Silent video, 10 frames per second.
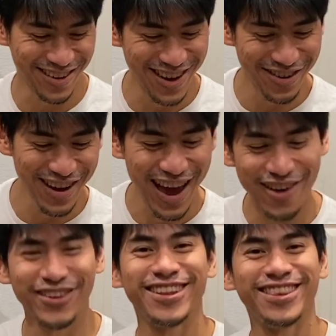here we have
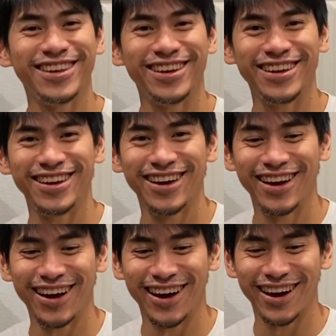it, the
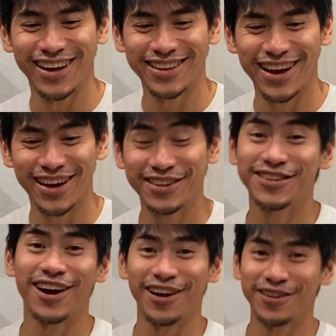
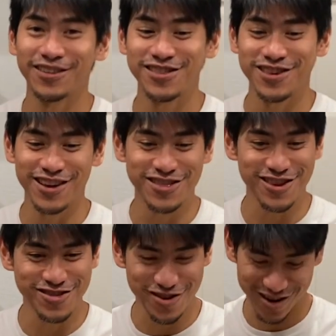Thai-style chicken
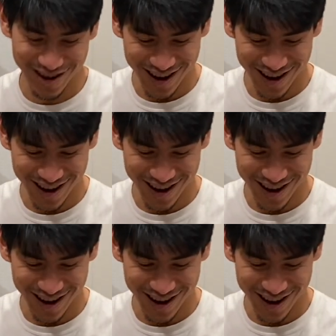ginger,